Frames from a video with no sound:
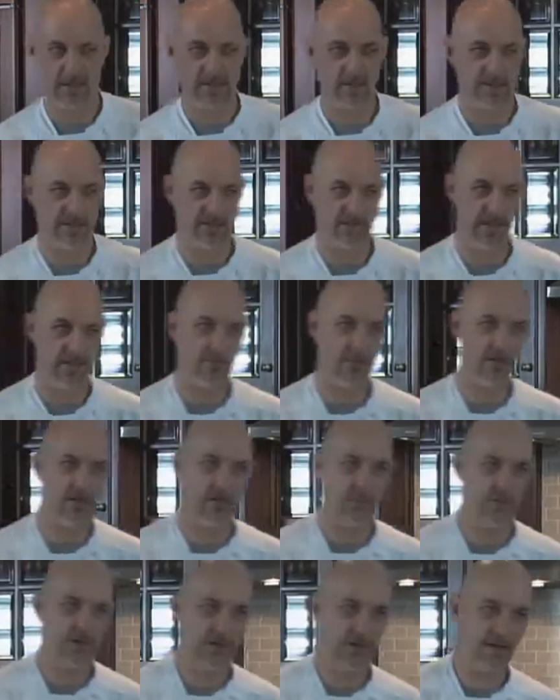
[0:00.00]
hate to say it, but
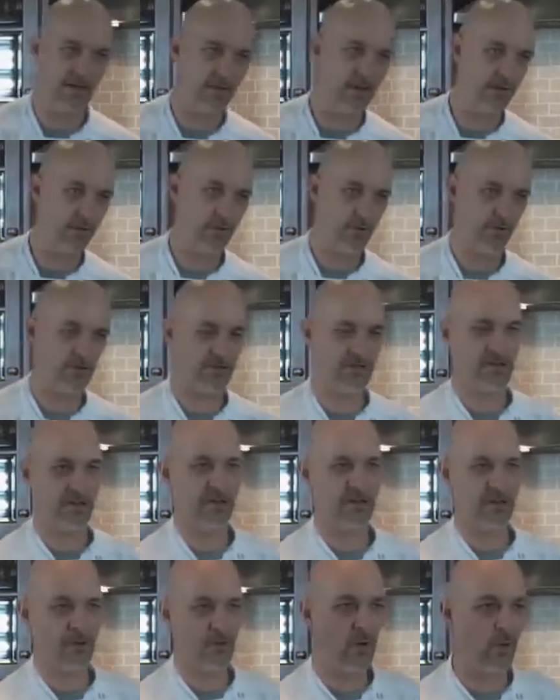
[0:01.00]
anybody that orders
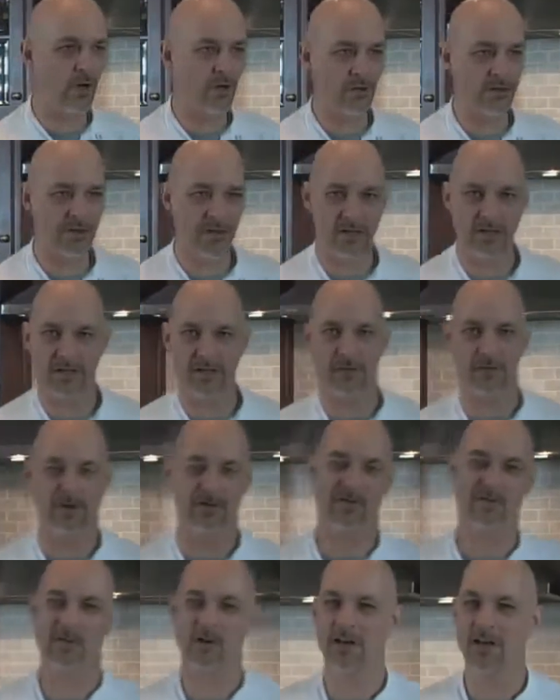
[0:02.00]
anything well done in a
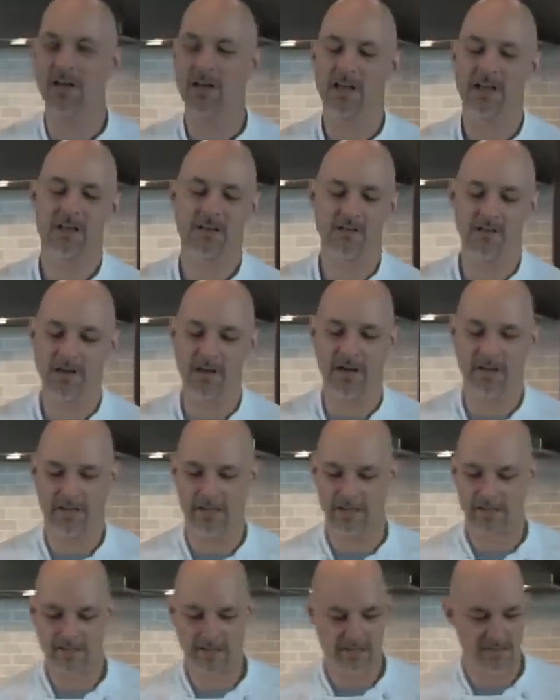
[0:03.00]
restaurant, you're not
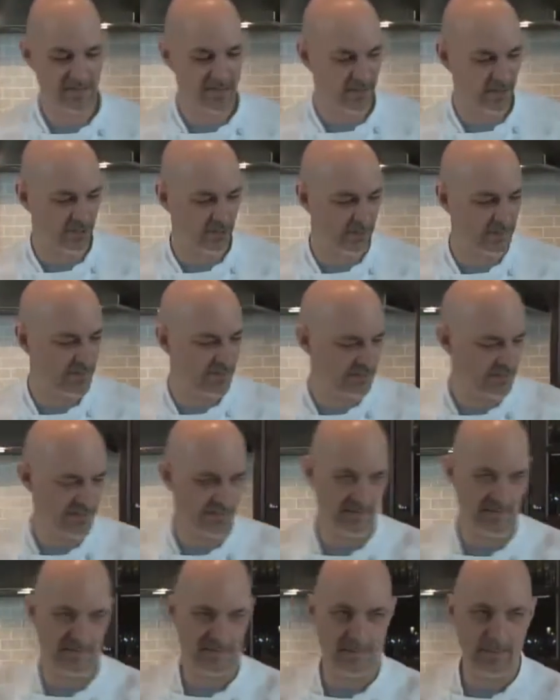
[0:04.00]
getting stellar
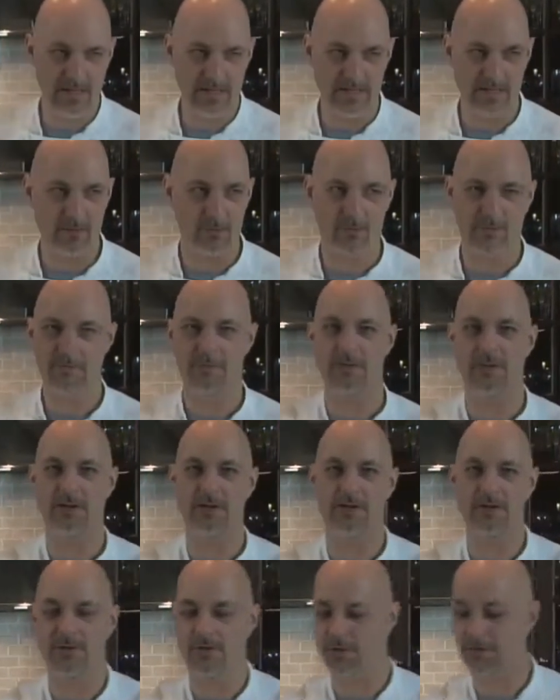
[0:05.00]
pieces of meat or
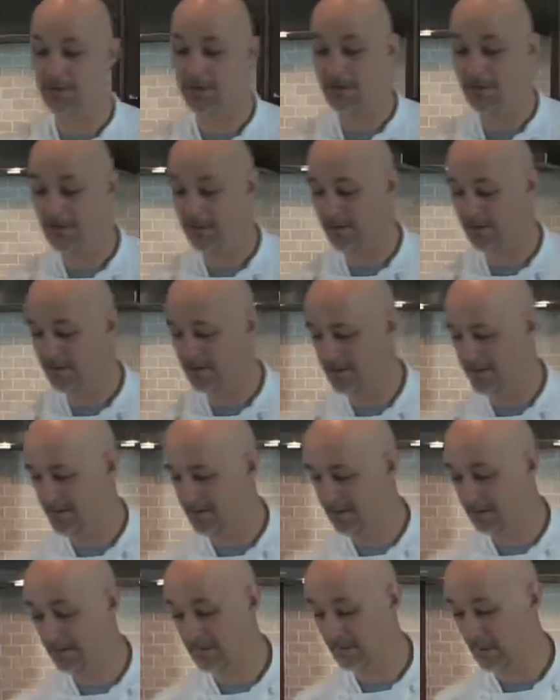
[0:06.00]
fish or anything like
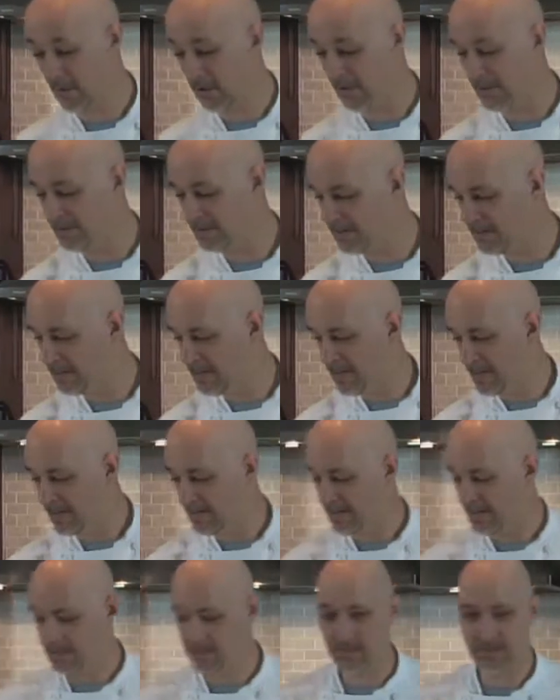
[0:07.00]
that. Sorry.
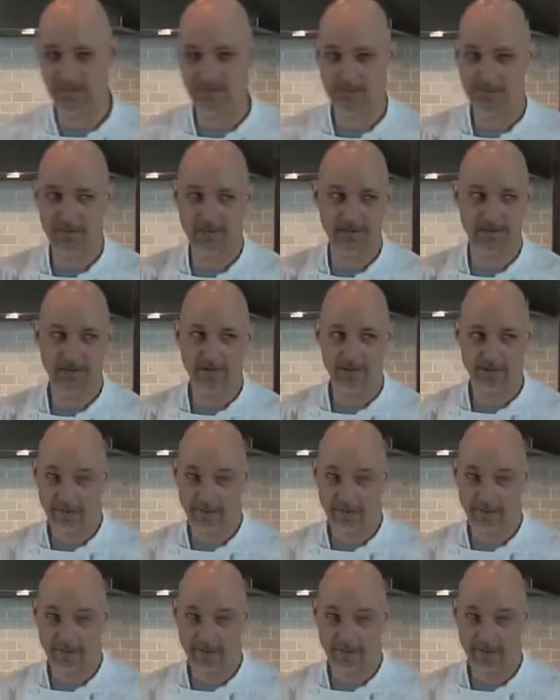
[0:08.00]
That's just the way that it